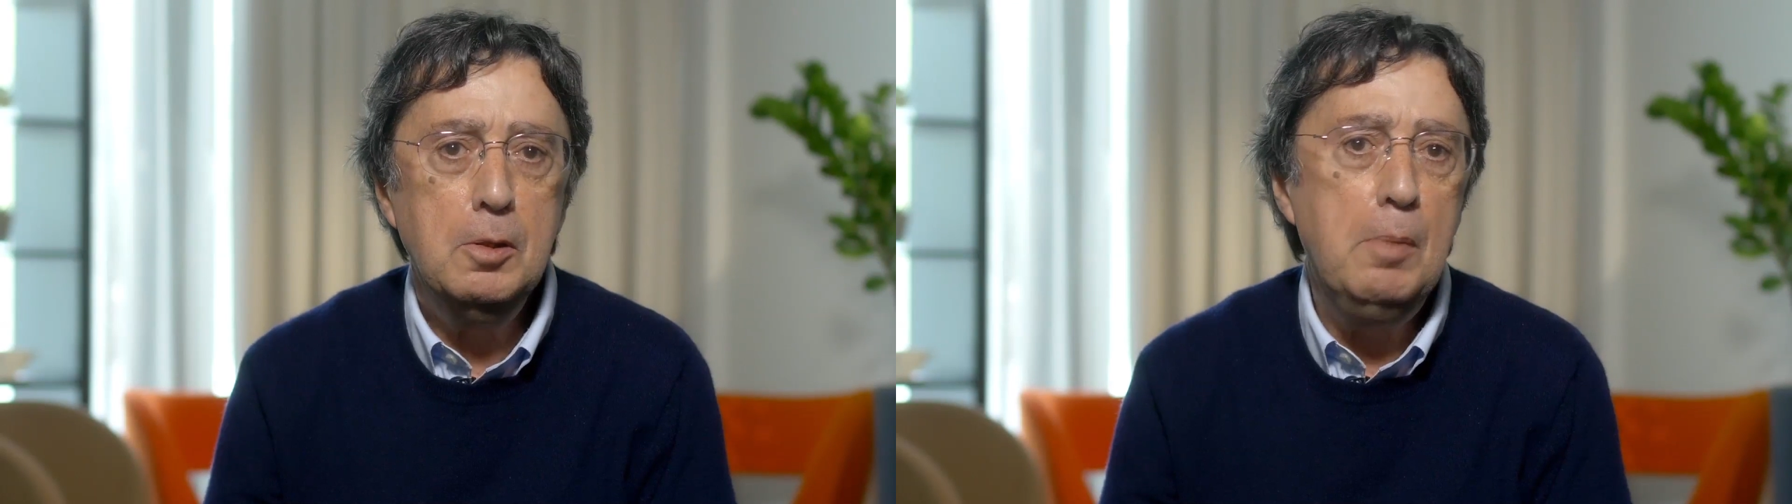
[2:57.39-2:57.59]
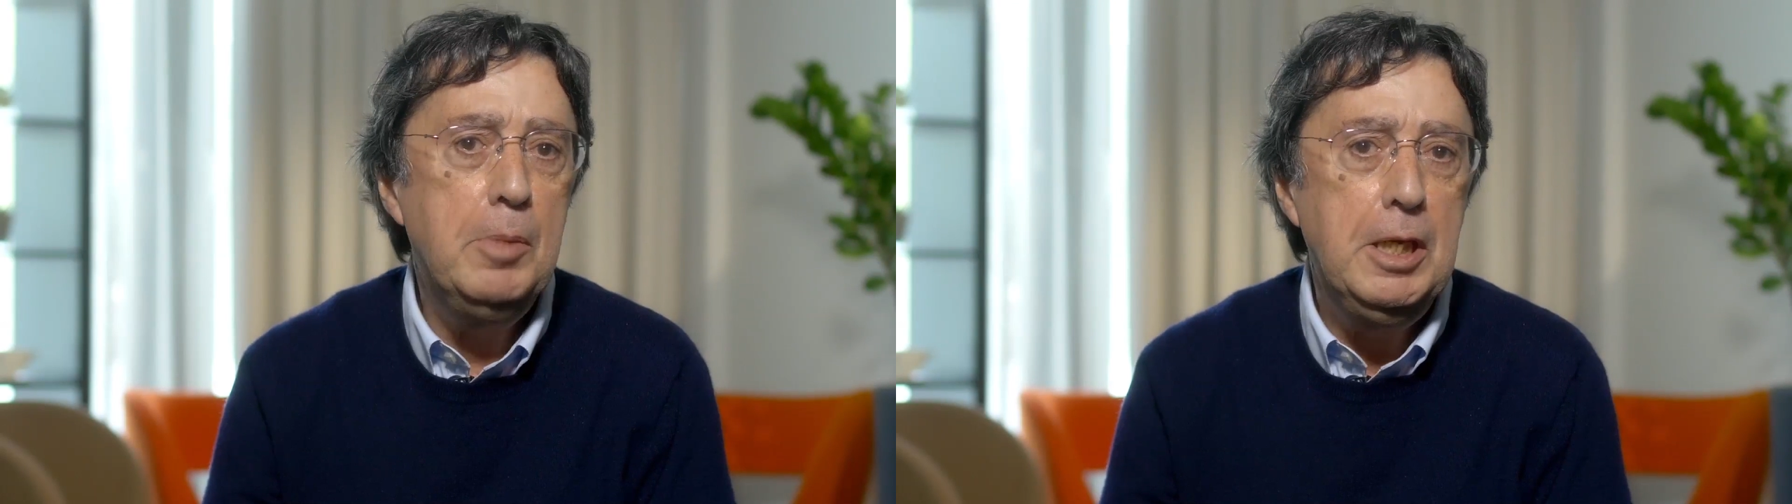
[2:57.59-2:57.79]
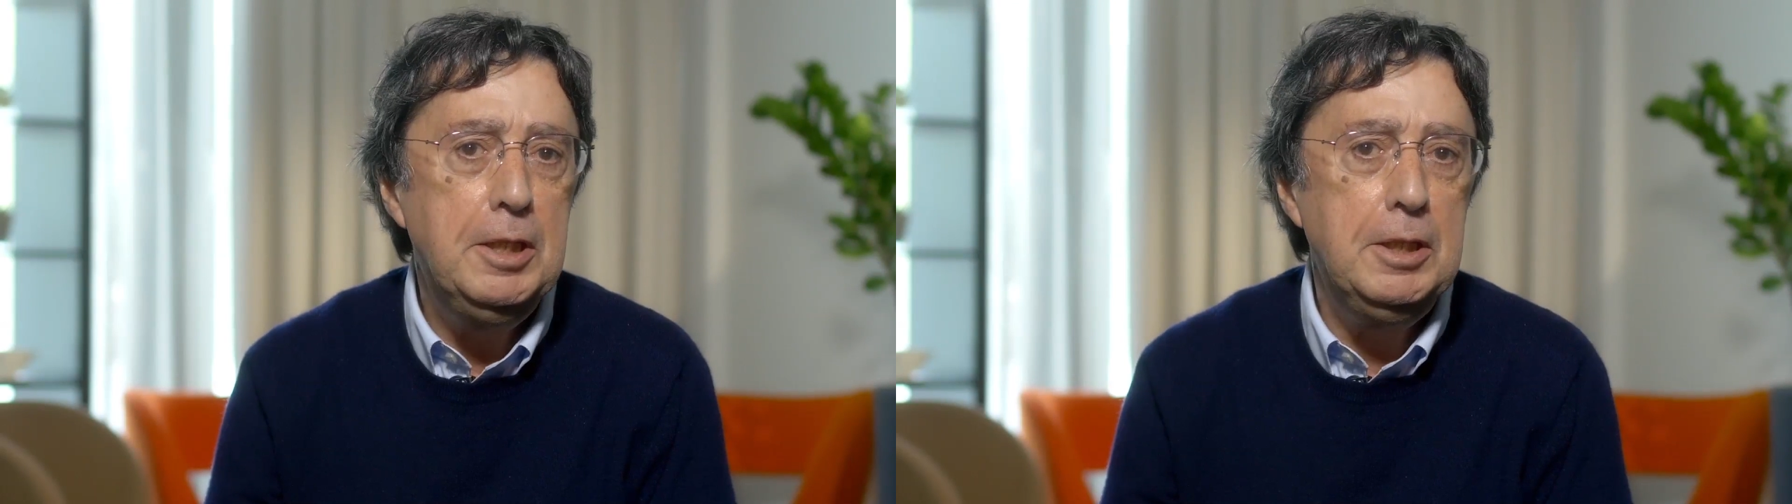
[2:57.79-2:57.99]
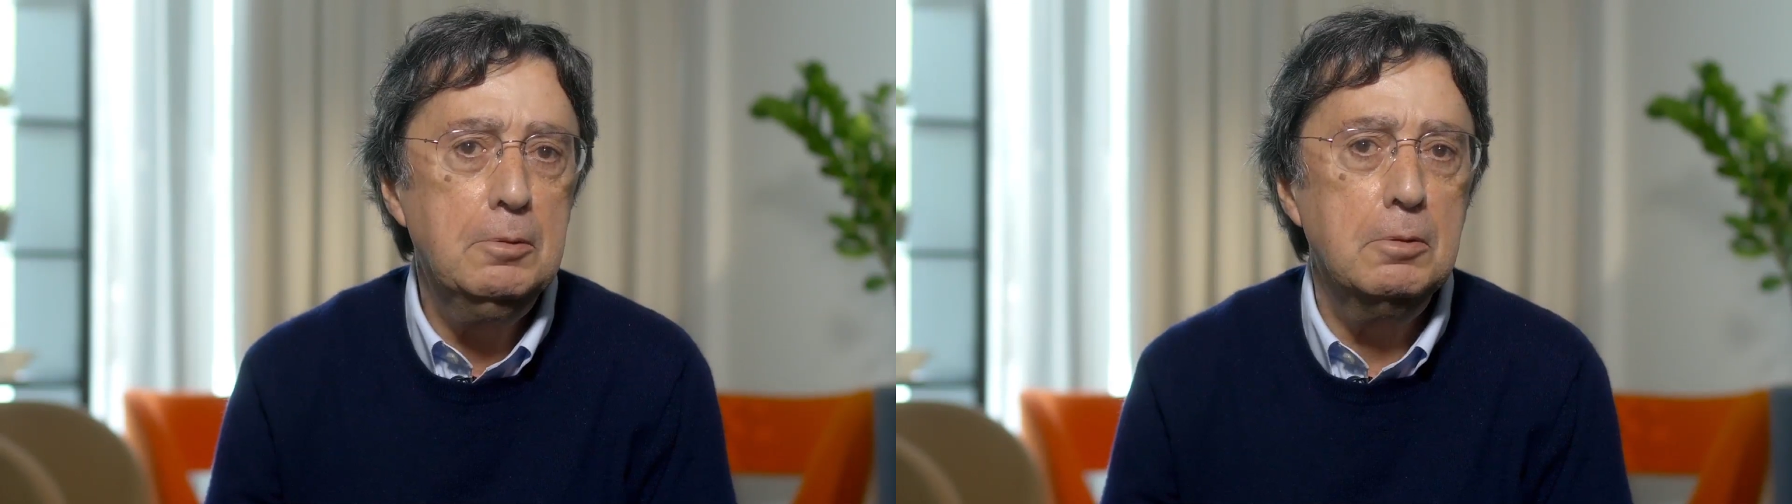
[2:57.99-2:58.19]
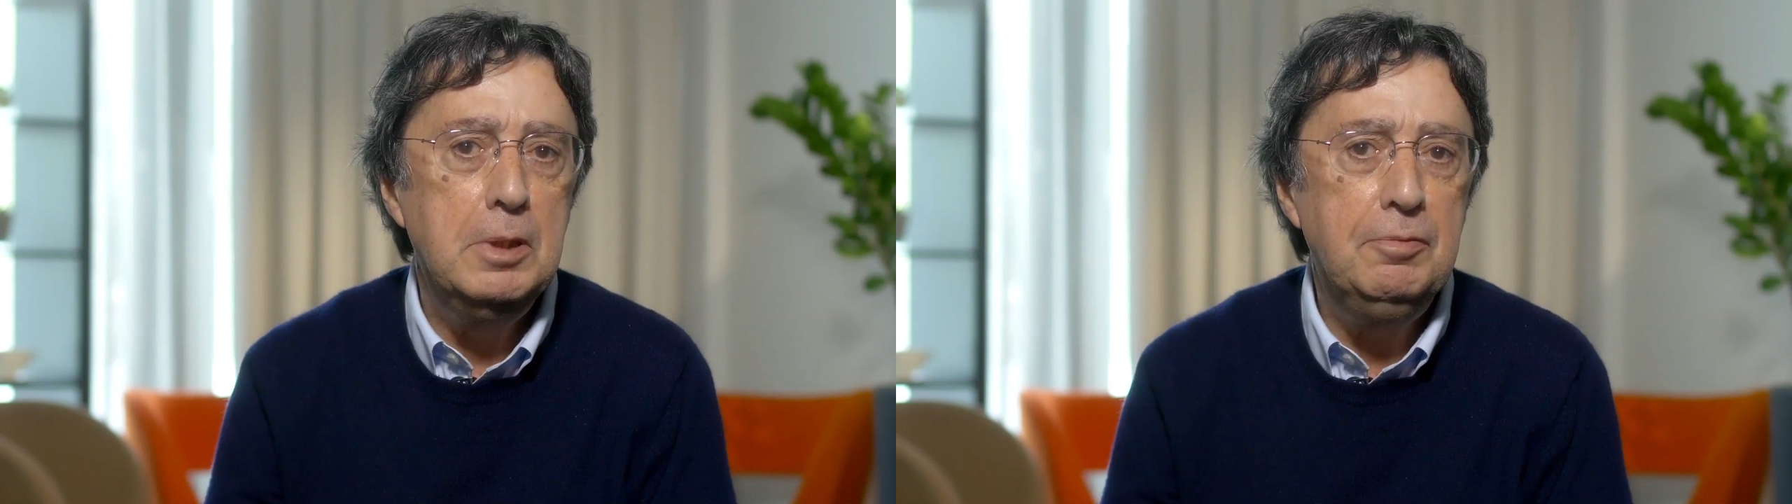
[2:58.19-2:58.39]
the ability
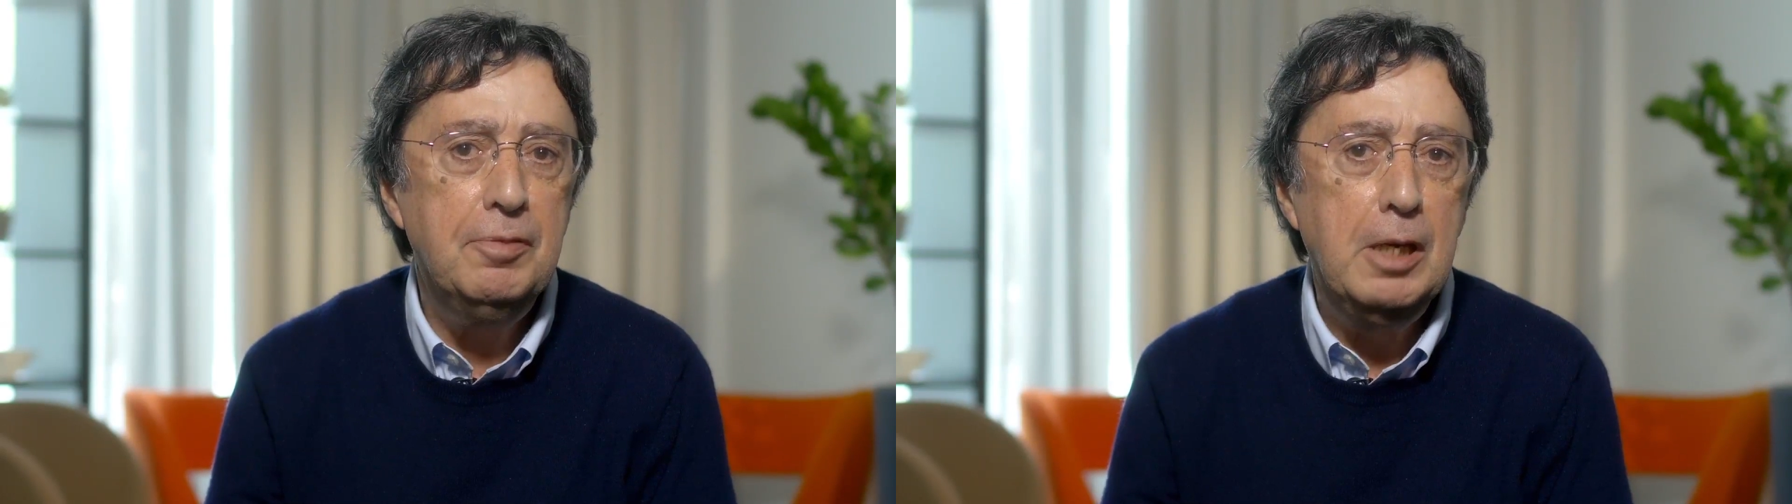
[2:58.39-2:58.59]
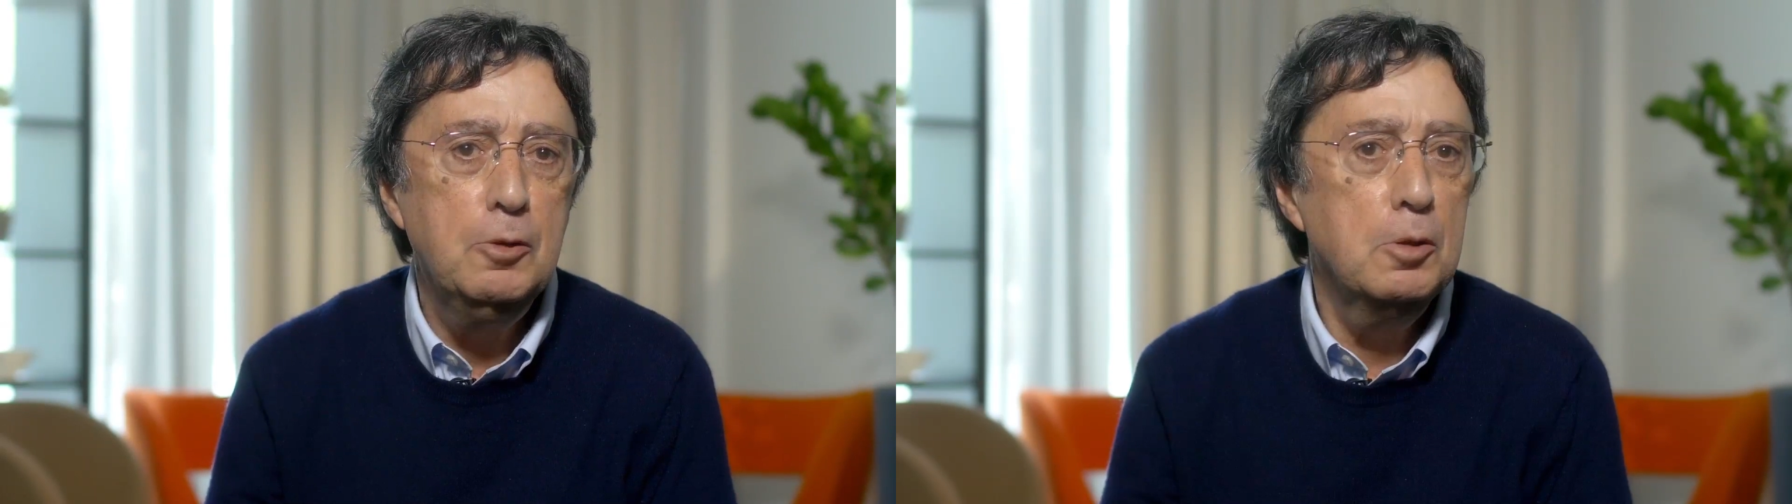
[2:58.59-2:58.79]
to refine